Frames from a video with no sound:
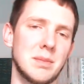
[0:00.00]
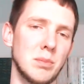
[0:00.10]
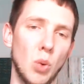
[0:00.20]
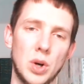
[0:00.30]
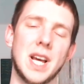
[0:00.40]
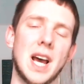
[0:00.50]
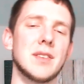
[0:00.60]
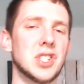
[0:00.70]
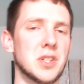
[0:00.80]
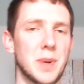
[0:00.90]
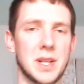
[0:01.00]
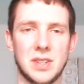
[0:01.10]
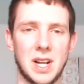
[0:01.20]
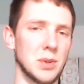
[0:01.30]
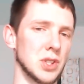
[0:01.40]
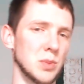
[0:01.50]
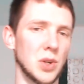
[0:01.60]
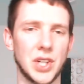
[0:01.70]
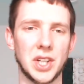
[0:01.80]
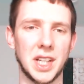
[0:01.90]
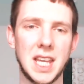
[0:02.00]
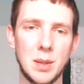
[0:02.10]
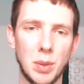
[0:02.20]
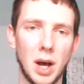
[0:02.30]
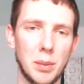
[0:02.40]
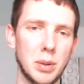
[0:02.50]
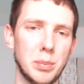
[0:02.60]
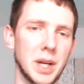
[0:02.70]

more time. Just depends on how much small talk they keep up.